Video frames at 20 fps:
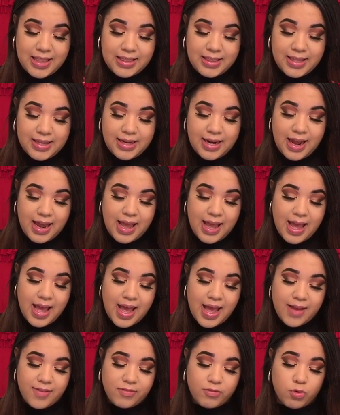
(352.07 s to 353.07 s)
Then I
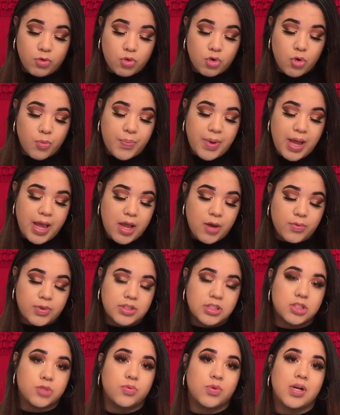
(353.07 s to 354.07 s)
have Google Pay,
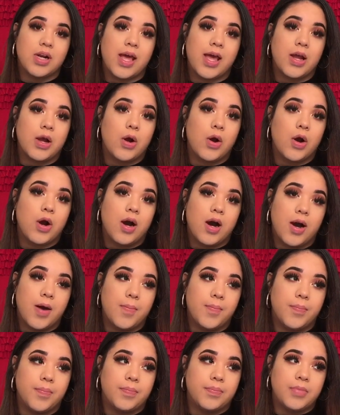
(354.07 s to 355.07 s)
which is where like
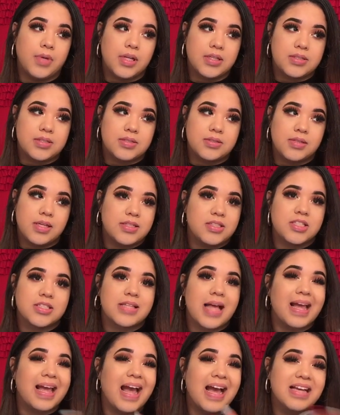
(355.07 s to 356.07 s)
um let's it's
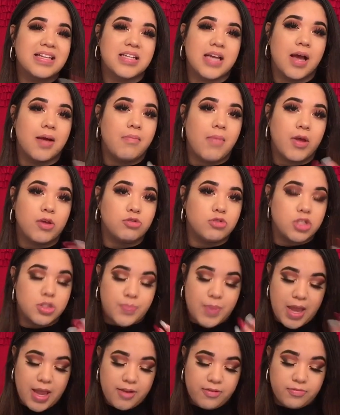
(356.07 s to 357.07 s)
just like Cash App, but you
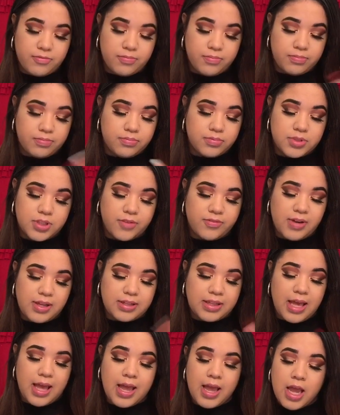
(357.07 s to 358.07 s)
just pay stuff
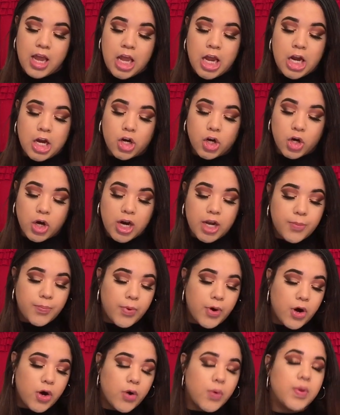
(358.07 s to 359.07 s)
like that. Grade
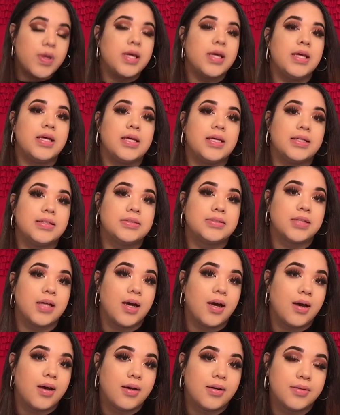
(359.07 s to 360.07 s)
Pro is
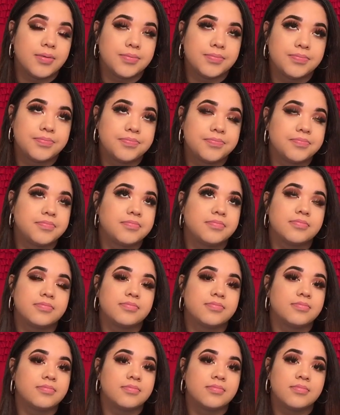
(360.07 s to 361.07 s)
um
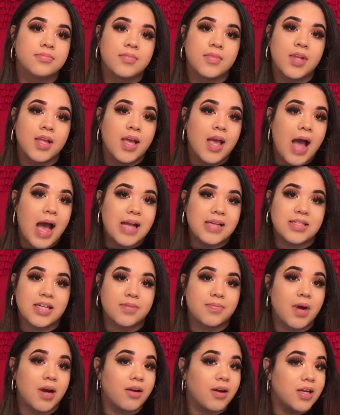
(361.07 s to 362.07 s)
I
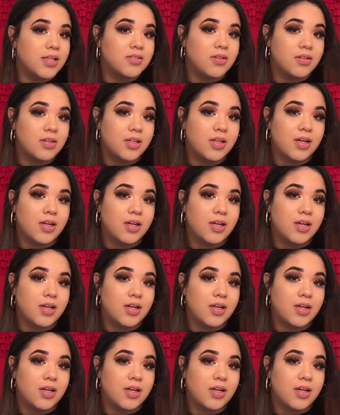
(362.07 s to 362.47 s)
check my grades on